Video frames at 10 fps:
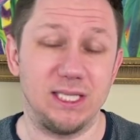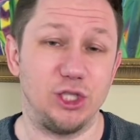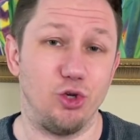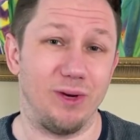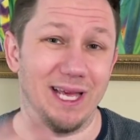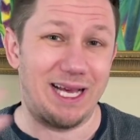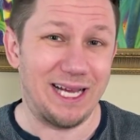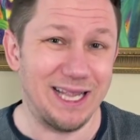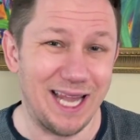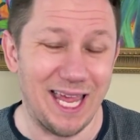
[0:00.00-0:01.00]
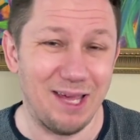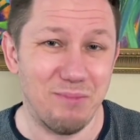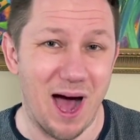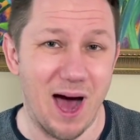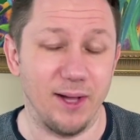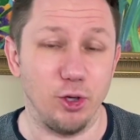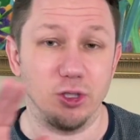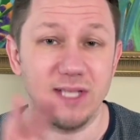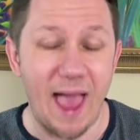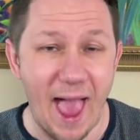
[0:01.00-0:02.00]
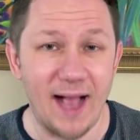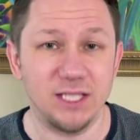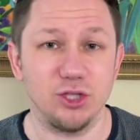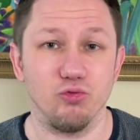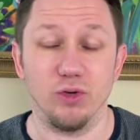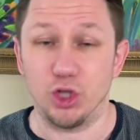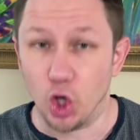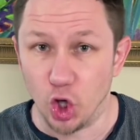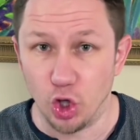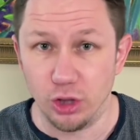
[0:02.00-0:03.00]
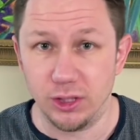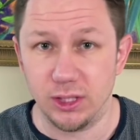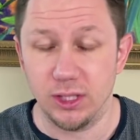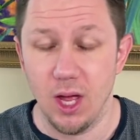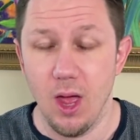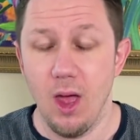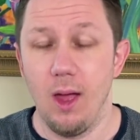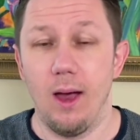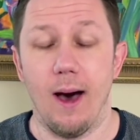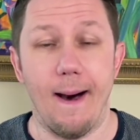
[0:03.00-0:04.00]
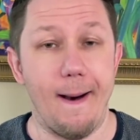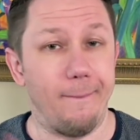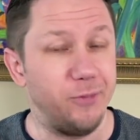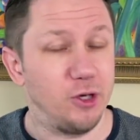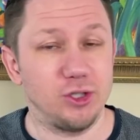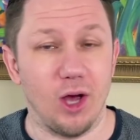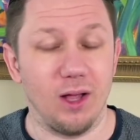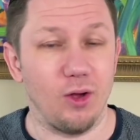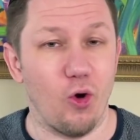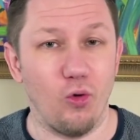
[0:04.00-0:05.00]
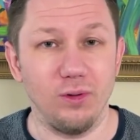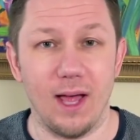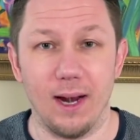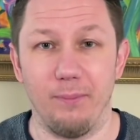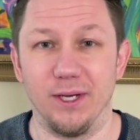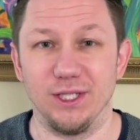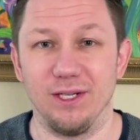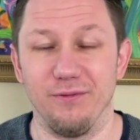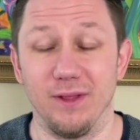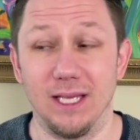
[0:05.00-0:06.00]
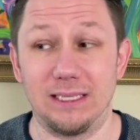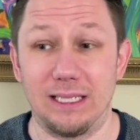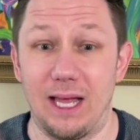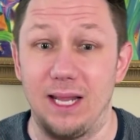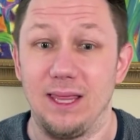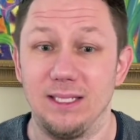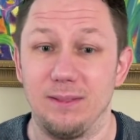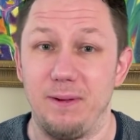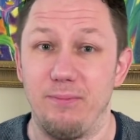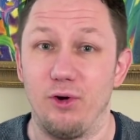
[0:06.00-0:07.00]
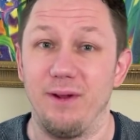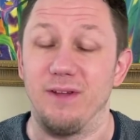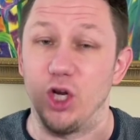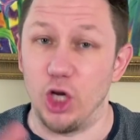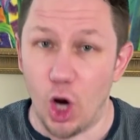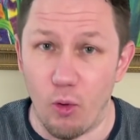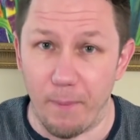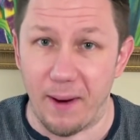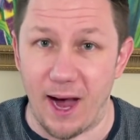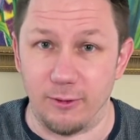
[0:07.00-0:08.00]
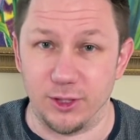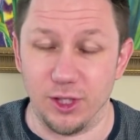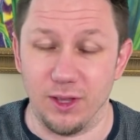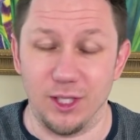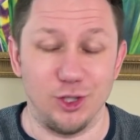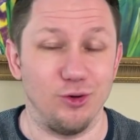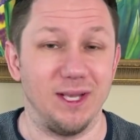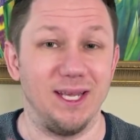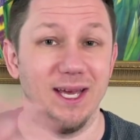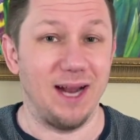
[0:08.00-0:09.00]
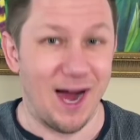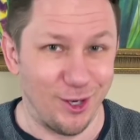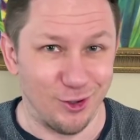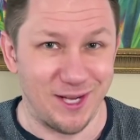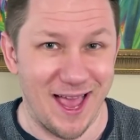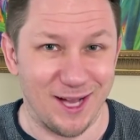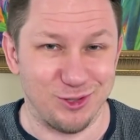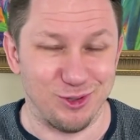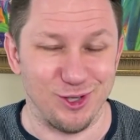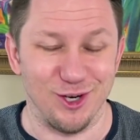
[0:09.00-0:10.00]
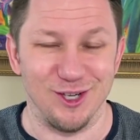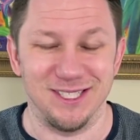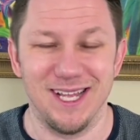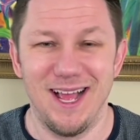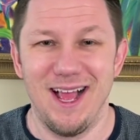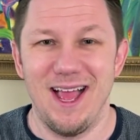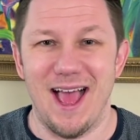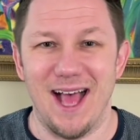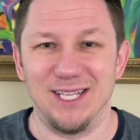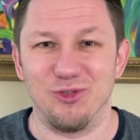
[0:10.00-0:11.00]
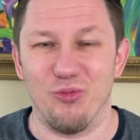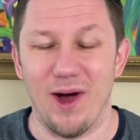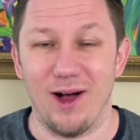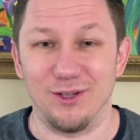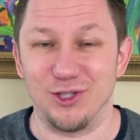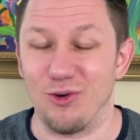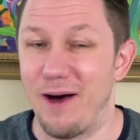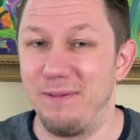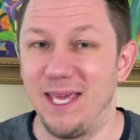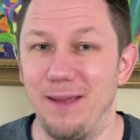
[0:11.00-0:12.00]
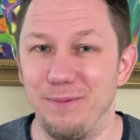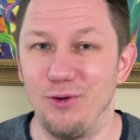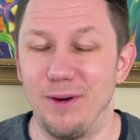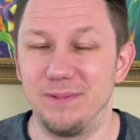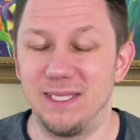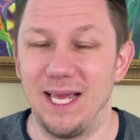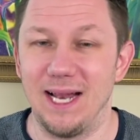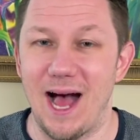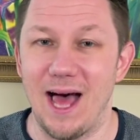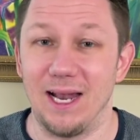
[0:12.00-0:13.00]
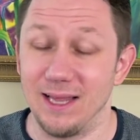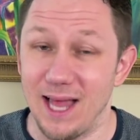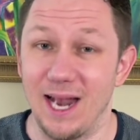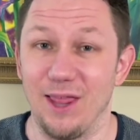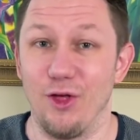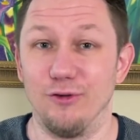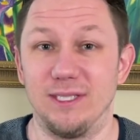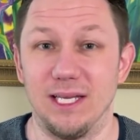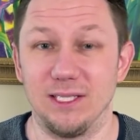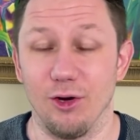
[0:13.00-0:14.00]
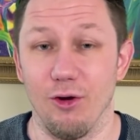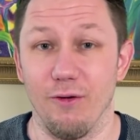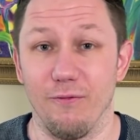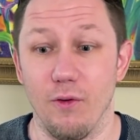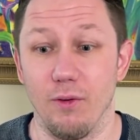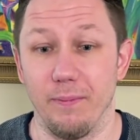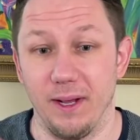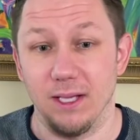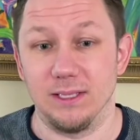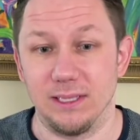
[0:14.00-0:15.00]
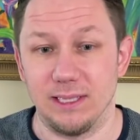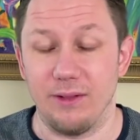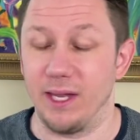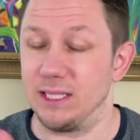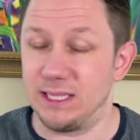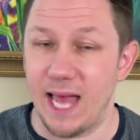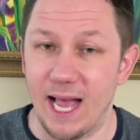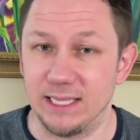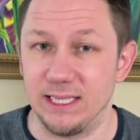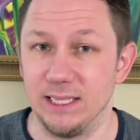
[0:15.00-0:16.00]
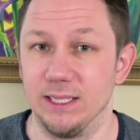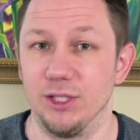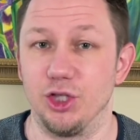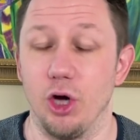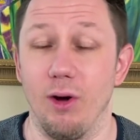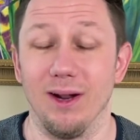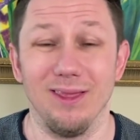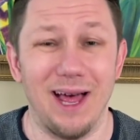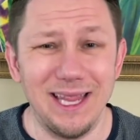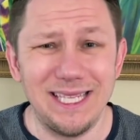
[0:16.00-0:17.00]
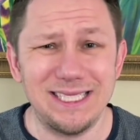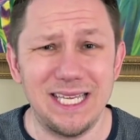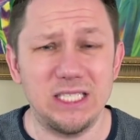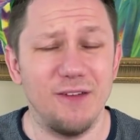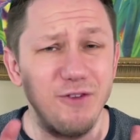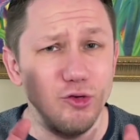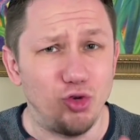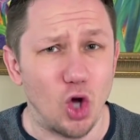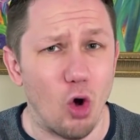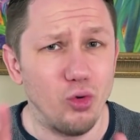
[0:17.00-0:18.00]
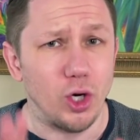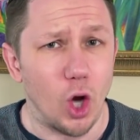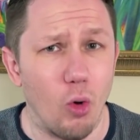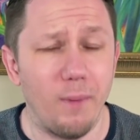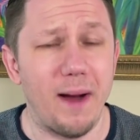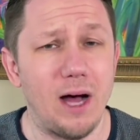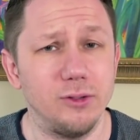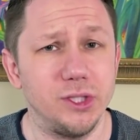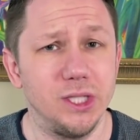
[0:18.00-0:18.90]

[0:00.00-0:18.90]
that you can claim on your tax returns. Um, there's a whole lot, a bunch of different things, a lot of things that people don't even know about that you can get on your tax returns as well. So I'll be keeping you up to date on a lot of those things here going forward because now that it's tax season. So, and a lot of these things, if you don't know about,